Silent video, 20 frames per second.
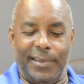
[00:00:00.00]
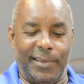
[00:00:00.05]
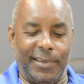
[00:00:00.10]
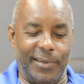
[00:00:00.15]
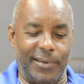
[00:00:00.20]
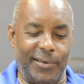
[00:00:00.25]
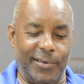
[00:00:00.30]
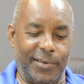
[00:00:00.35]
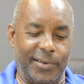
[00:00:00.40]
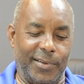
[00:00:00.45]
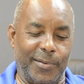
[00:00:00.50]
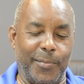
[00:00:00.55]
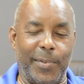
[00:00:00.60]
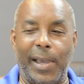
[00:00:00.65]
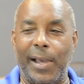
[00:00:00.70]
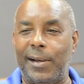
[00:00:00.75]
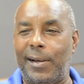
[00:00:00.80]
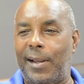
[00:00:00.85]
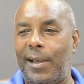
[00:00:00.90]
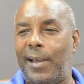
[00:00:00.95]
you know, you
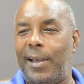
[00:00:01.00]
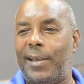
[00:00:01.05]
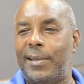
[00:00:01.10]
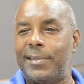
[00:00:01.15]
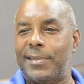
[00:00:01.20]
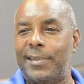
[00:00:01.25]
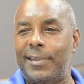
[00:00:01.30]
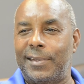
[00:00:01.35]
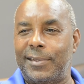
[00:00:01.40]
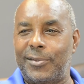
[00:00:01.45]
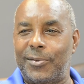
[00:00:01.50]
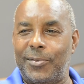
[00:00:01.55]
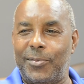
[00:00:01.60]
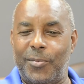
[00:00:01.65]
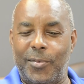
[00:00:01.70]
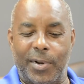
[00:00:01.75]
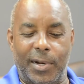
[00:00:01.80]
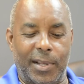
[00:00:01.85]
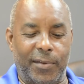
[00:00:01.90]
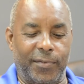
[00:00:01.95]
bat last
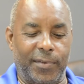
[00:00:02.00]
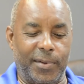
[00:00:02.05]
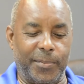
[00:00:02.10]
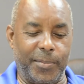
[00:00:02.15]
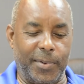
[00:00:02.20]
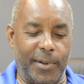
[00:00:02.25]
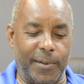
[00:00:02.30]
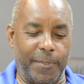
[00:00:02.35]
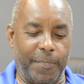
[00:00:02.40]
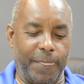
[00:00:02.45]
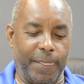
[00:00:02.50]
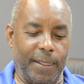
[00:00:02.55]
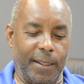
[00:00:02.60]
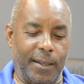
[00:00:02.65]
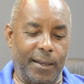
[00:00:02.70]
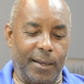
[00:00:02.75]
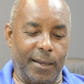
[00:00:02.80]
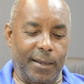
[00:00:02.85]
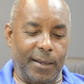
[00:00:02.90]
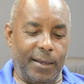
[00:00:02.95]
and whatever. But
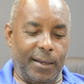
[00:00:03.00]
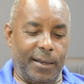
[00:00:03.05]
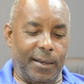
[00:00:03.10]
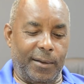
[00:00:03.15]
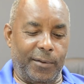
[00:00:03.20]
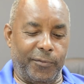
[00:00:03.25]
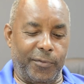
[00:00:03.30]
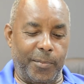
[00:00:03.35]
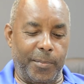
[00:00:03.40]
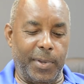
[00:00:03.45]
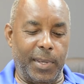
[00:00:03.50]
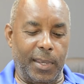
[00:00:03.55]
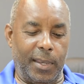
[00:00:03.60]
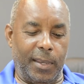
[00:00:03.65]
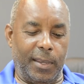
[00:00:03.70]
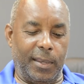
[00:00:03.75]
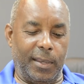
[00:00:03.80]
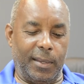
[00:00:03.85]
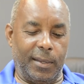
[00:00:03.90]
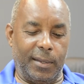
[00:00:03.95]
for
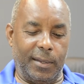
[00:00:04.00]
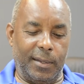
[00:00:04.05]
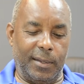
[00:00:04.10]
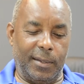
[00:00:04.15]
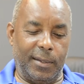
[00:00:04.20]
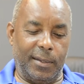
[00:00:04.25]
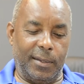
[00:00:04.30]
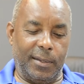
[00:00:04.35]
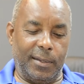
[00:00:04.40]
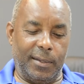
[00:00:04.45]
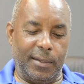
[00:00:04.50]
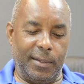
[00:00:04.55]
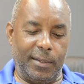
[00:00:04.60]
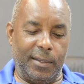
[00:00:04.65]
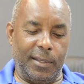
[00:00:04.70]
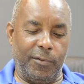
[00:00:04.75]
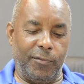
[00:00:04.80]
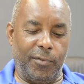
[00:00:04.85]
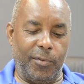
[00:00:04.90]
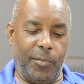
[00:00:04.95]
me,
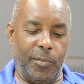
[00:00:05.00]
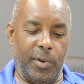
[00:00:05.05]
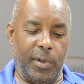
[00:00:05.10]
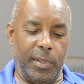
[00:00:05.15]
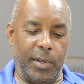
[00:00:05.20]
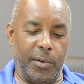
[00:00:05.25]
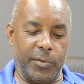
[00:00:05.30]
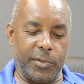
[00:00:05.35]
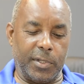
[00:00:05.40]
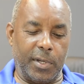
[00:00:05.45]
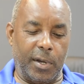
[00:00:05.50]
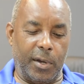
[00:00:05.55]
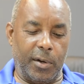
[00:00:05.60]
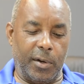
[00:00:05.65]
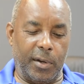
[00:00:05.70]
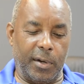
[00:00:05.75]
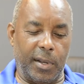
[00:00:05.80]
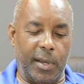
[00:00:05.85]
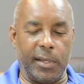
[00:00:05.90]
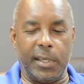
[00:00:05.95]
even while that was going
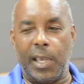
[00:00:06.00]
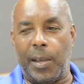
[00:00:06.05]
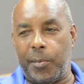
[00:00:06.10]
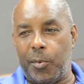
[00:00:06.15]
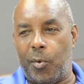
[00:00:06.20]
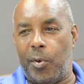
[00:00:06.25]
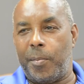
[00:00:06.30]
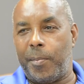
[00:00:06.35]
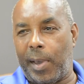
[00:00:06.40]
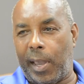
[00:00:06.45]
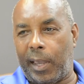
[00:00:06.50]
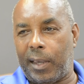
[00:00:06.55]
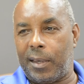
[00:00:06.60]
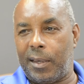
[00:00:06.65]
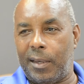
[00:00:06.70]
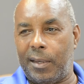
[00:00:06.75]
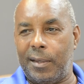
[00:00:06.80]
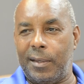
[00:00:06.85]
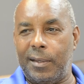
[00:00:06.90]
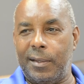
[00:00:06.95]
on, I kept going
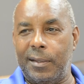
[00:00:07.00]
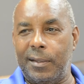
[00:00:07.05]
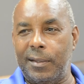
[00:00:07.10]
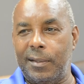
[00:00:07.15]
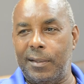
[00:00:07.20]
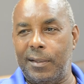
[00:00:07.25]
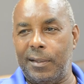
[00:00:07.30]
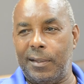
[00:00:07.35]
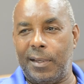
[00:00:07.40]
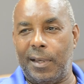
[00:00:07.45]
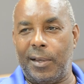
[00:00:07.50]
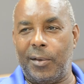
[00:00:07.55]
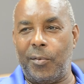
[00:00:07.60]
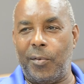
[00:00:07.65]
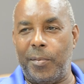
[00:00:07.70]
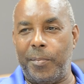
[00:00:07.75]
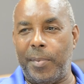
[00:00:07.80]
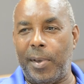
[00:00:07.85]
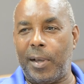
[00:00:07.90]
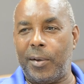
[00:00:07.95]
back. I kept
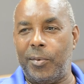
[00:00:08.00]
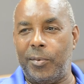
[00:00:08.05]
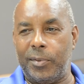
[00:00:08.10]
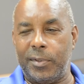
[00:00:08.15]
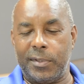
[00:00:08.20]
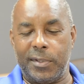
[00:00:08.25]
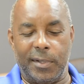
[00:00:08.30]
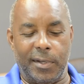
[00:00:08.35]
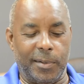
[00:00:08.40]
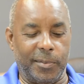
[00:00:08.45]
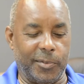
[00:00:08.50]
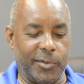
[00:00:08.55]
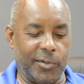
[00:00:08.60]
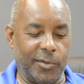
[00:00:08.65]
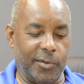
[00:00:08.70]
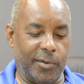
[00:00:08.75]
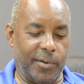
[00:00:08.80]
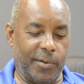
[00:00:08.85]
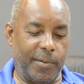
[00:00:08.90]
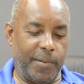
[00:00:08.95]
going back all the time.
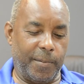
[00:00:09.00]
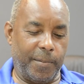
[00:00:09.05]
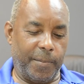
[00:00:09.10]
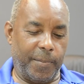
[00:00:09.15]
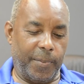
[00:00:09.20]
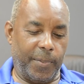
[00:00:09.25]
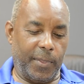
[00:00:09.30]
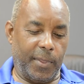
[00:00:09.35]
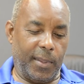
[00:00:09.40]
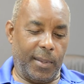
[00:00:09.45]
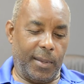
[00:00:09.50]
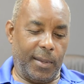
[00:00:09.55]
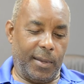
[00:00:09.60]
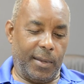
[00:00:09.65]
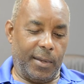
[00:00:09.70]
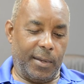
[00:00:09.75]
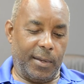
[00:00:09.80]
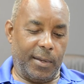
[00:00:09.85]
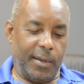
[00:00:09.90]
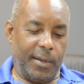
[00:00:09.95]
So
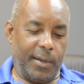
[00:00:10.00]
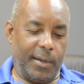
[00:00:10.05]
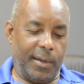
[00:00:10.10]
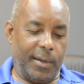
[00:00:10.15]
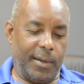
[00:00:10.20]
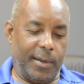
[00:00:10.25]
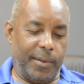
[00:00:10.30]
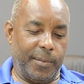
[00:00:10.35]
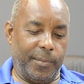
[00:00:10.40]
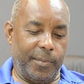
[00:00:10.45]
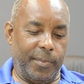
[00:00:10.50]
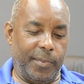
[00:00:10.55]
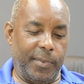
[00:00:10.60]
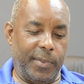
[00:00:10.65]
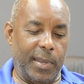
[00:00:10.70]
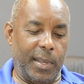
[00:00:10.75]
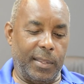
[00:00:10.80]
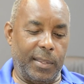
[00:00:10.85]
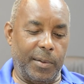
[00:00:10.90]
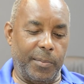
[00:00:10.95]
um,
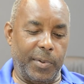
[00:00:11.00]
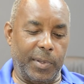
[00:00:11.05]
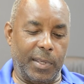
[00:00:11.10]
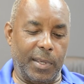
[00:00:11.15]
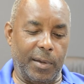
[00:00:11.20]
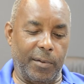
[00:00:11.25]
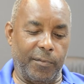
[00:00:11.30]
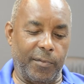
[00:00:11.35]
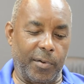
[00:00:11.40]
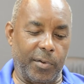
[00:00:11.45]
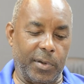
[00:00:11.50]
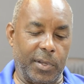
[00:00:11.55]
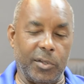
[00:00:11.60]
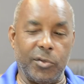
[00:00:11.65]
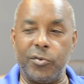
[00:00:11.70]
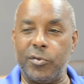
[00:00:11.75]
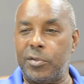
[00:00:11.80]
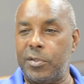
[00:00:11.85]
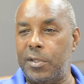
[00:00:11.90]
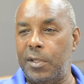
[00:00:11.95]
then they became very
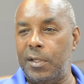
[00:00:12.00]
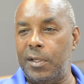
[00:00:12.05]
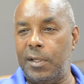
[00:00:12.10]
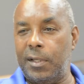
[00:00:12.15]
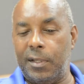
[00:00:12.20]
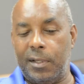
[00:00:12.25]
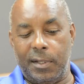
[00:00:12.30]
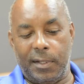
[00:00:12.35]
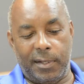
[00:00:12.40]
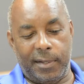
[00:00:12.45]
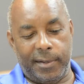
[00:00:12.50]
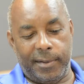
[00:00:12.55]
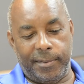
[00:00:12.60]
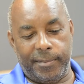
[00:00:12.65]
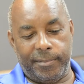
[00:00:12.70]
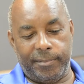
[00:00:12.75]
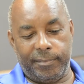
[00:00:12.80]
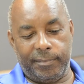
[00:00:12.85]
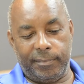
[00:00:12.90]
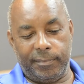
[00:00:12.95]
interested and,
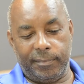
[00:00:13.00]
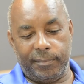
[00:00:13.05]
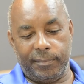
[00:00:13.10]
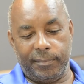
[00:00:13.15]
um,